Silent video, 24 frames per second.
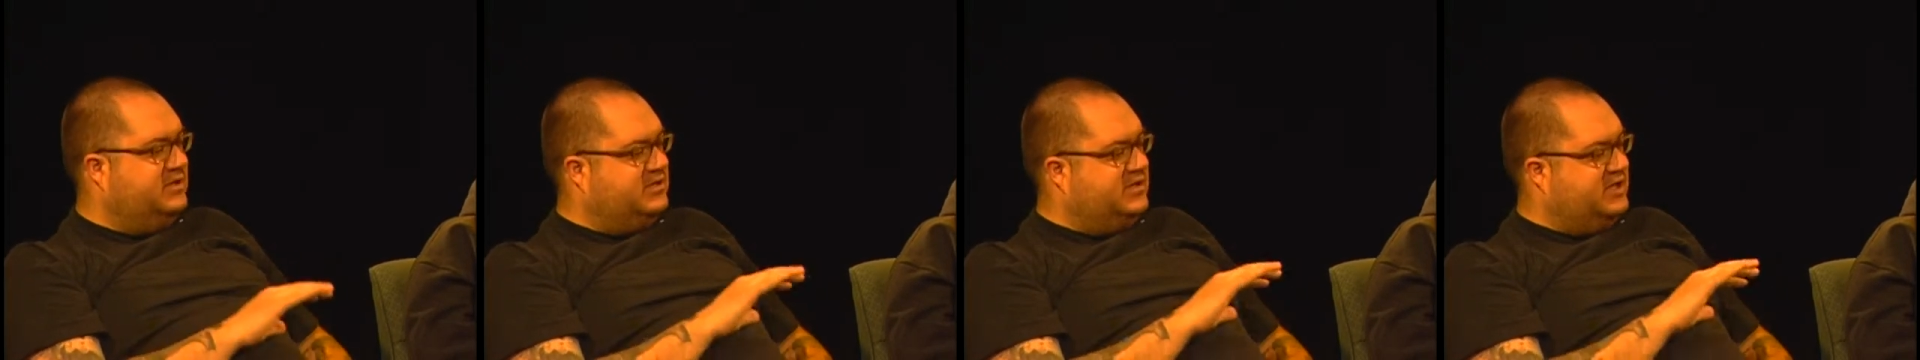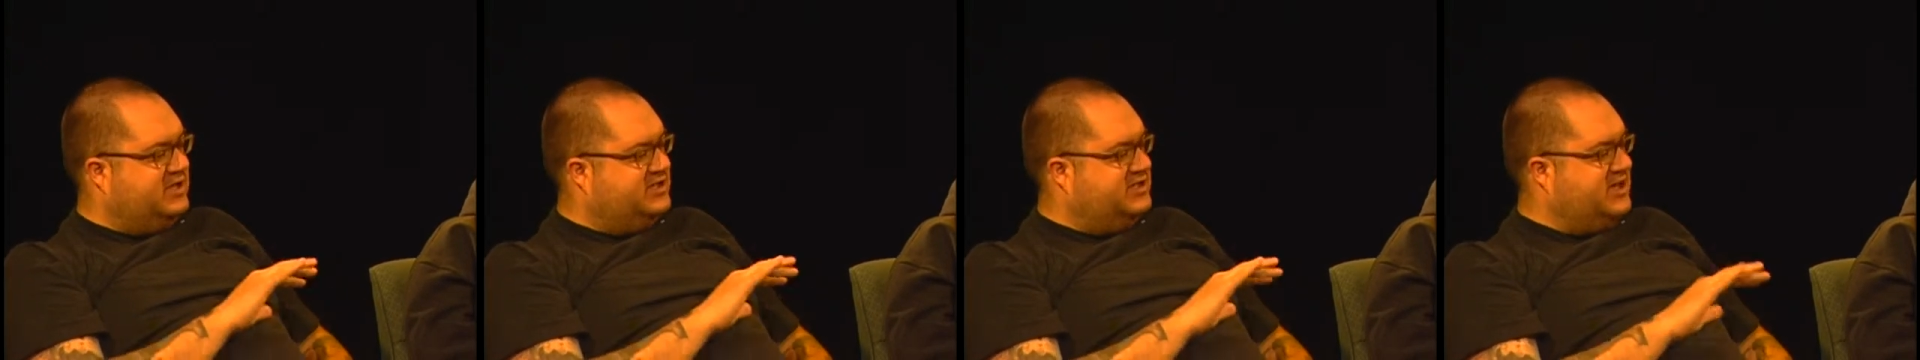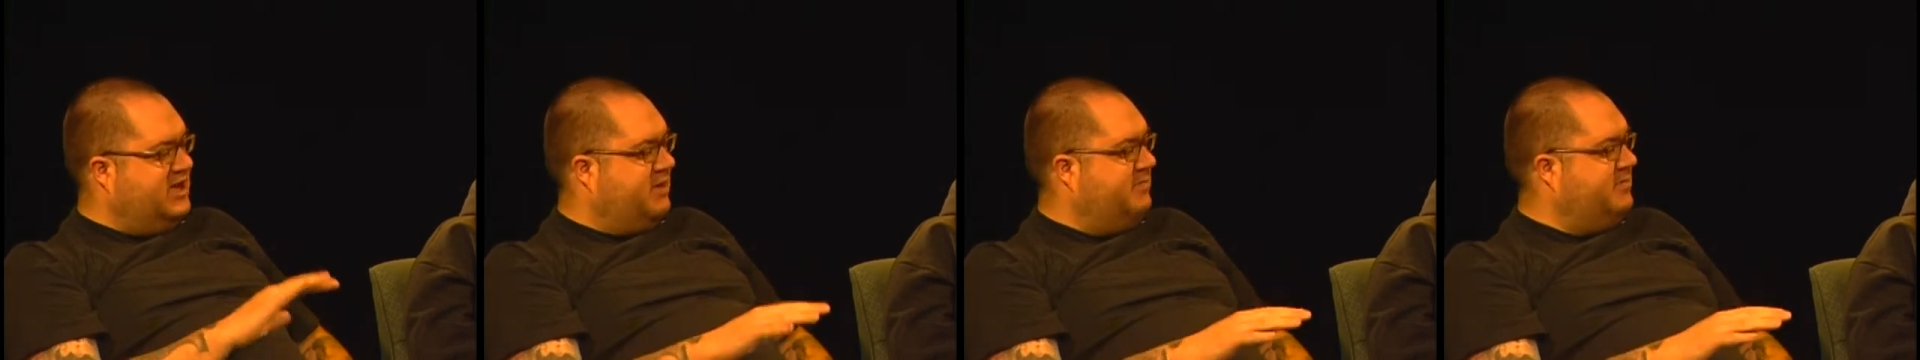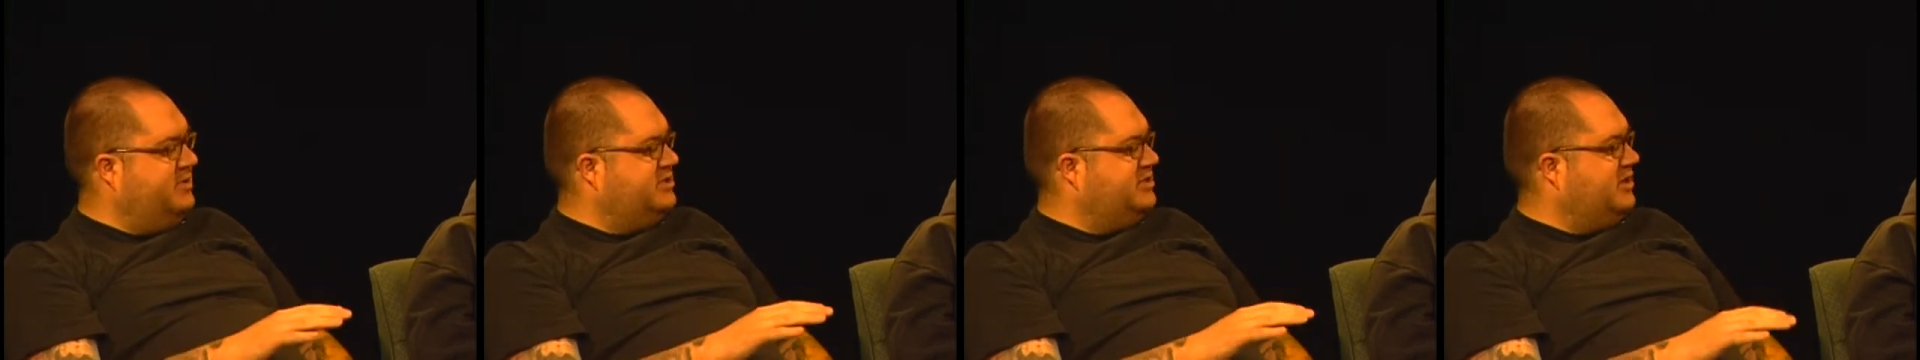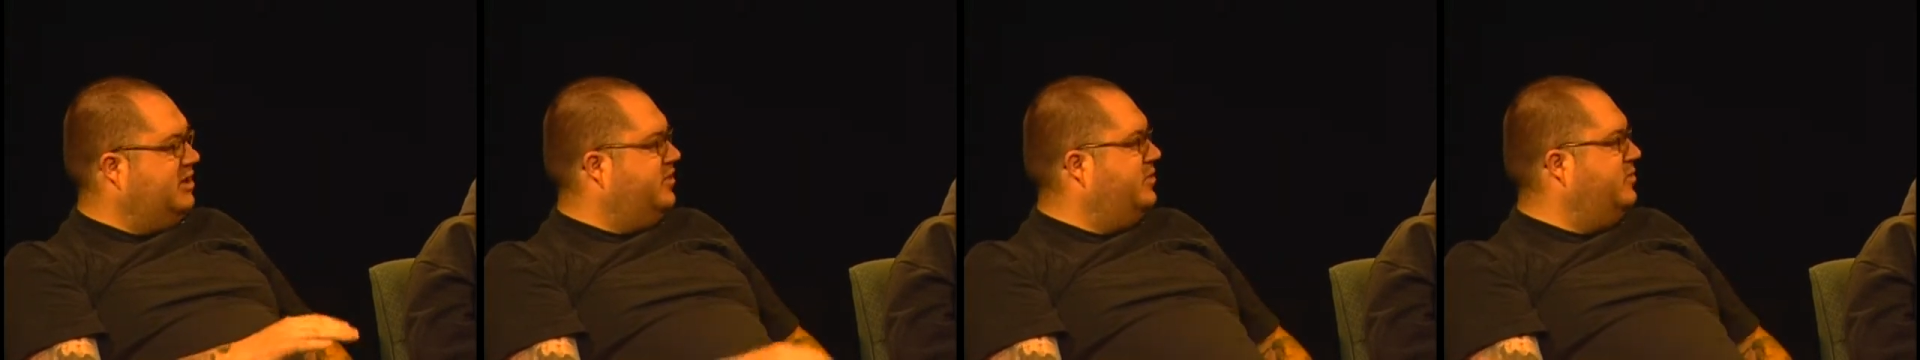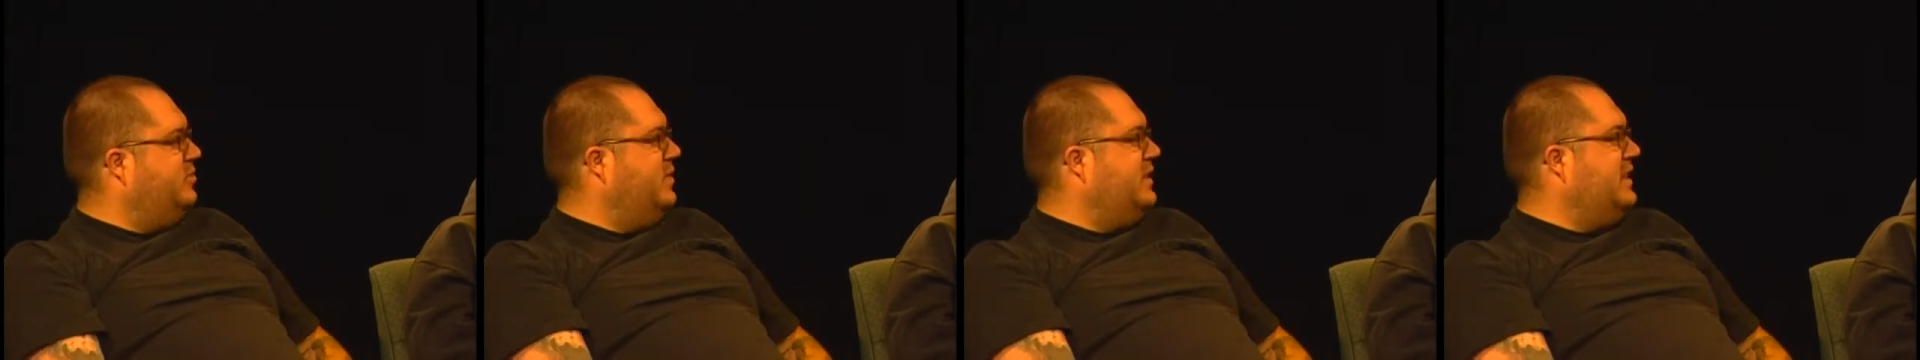Uh, zombies
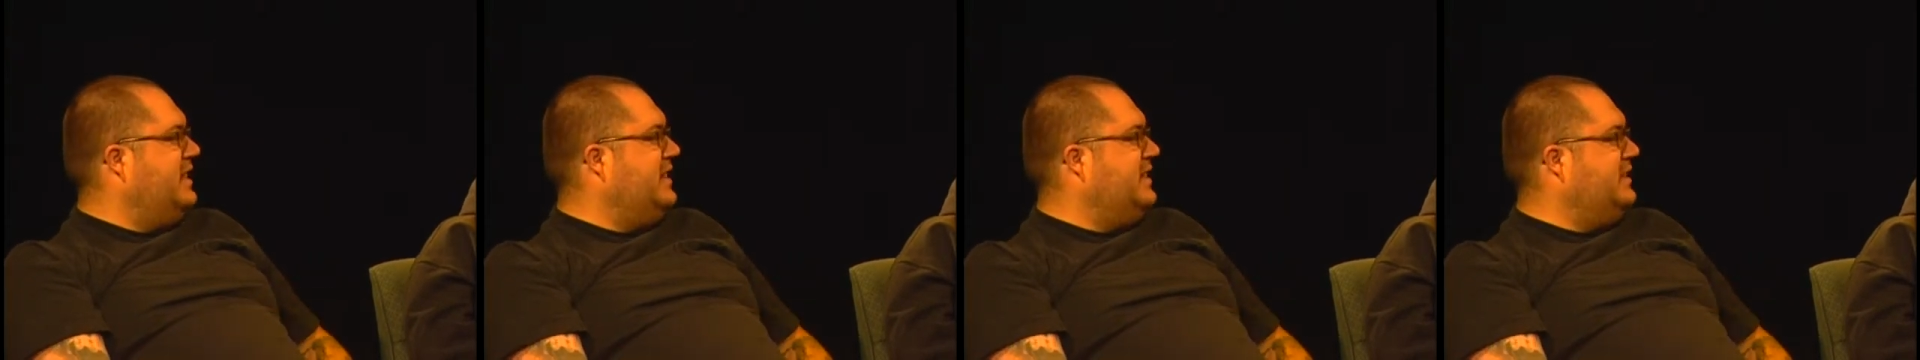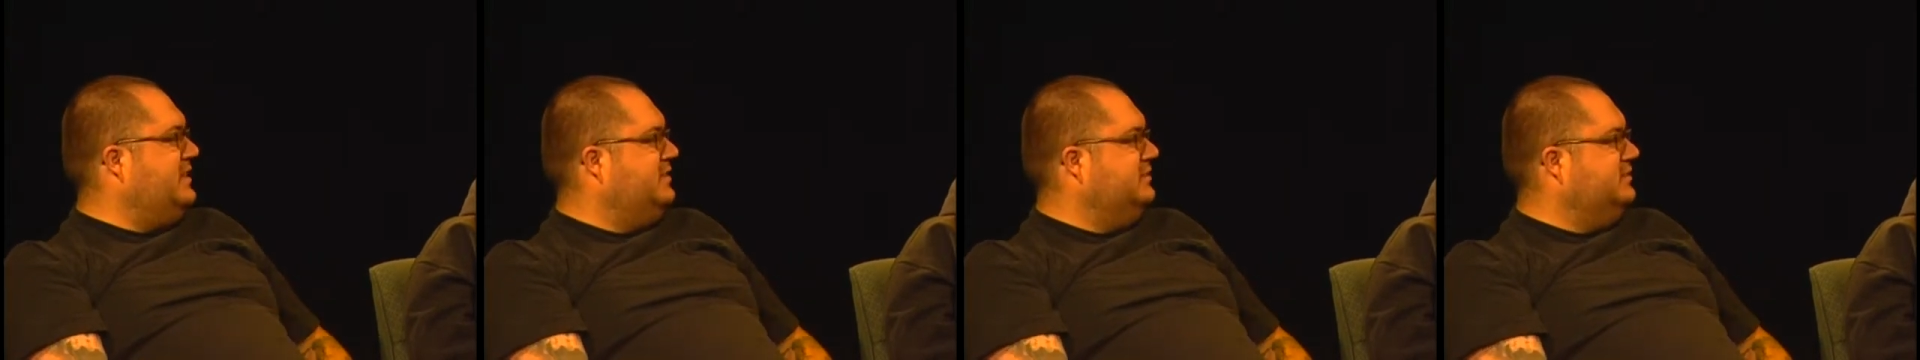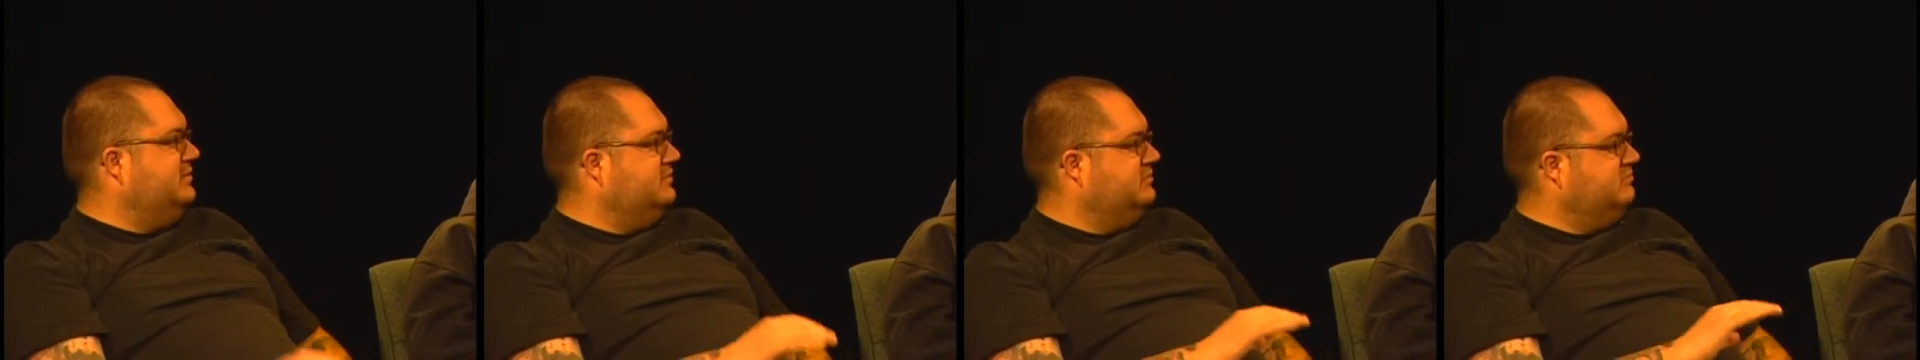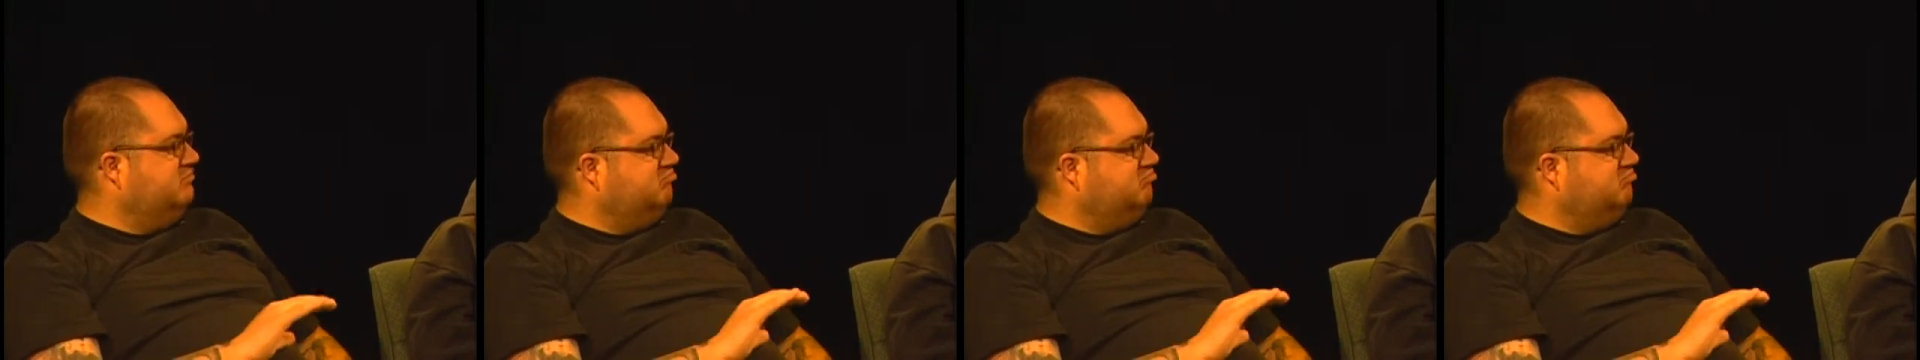all the way.